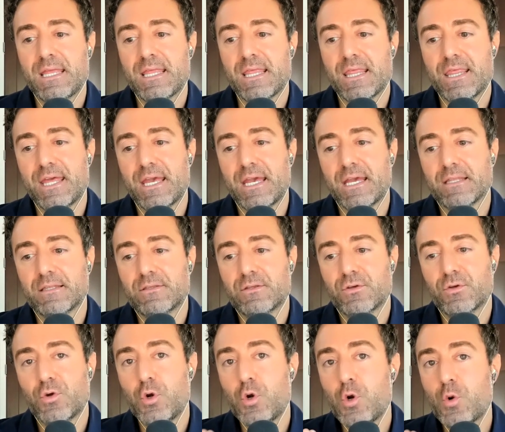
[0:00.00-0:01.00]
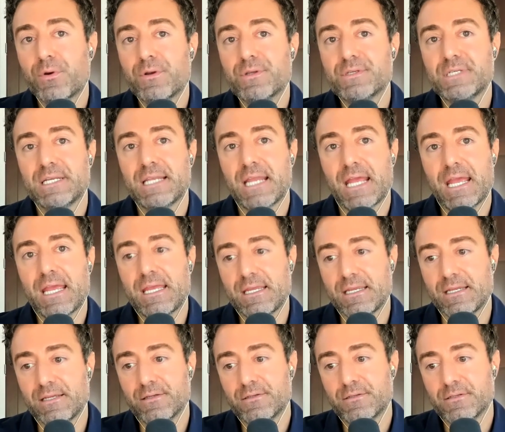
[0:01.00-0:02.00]
that huperzine
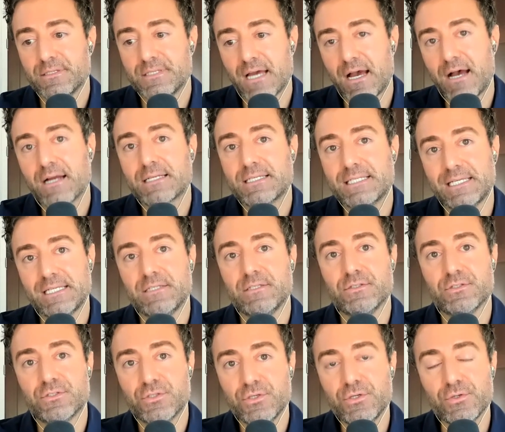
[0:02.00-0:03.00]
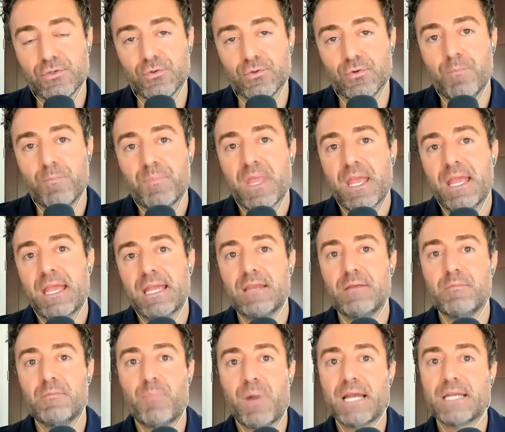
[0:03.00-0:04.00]
A docked into,
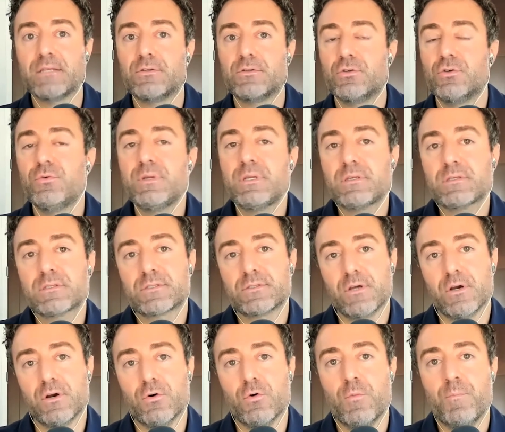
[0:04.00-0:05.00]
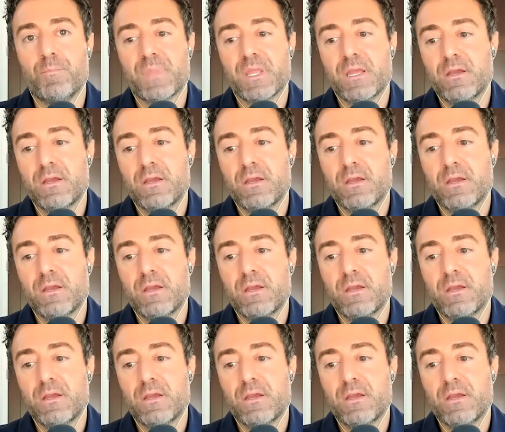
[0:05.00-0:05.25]
and by doing so,